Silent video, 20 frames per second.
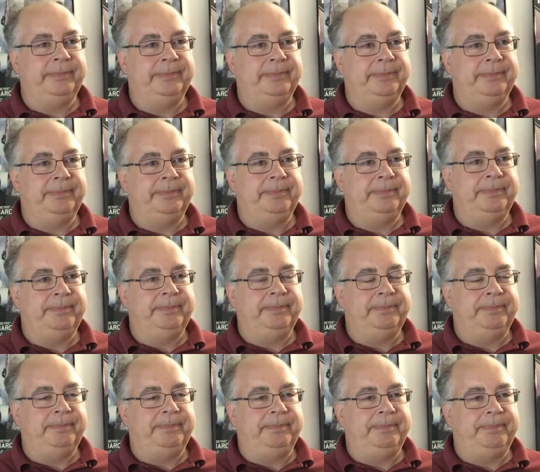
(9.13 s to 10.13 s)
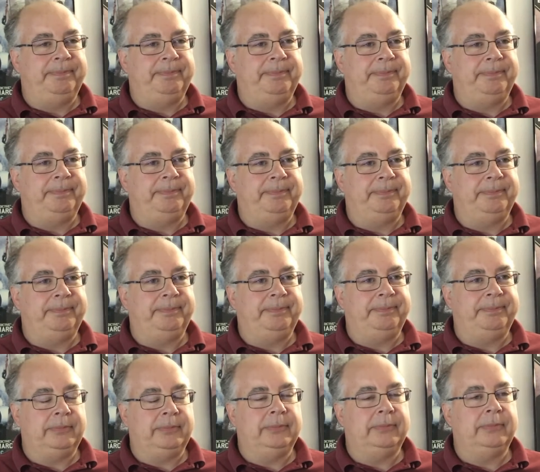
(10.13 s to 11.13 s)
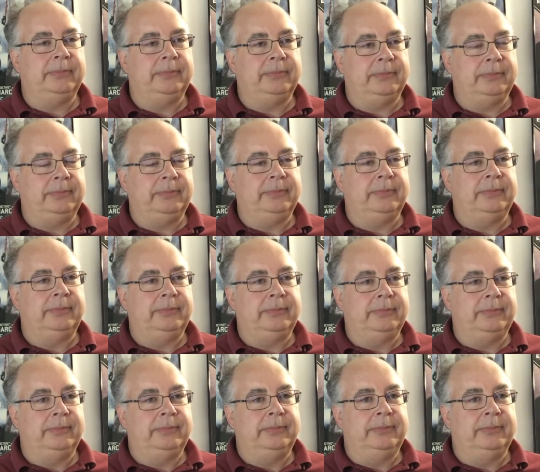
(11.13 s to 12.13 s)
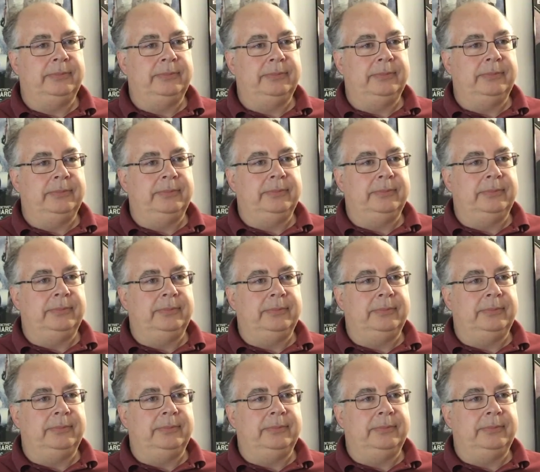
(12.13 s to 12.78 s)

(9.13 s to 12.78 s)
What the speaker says: The person shown says nothing.